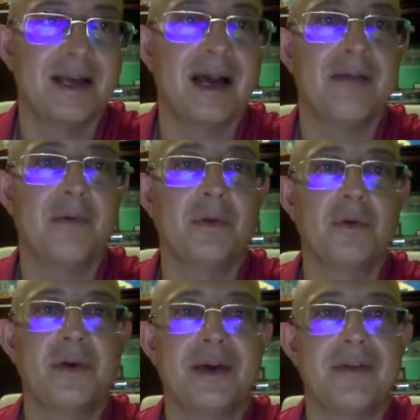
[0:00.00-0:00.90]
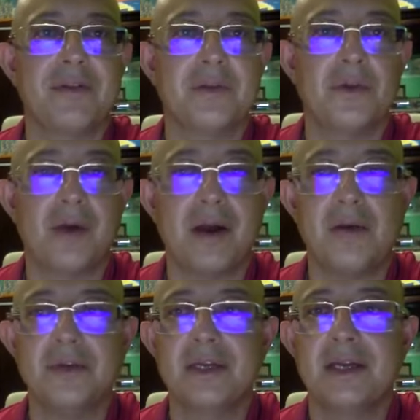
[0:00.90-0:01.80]
I want you have it in your
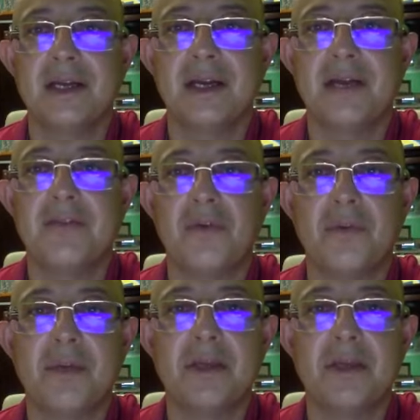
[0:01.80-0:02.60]
house. And for me,